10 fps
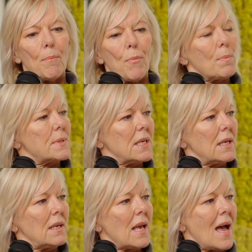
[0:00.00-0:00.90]

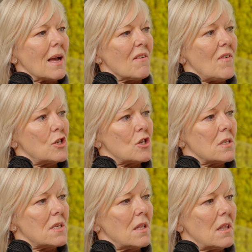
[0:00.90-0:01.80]
property
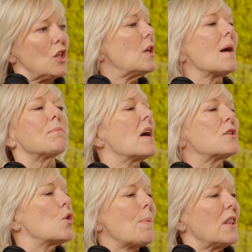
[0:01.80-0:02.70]
conventions I'll
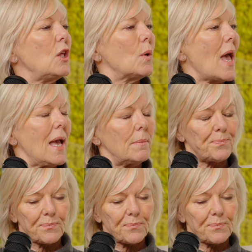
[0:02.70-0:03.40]
talk about the UK.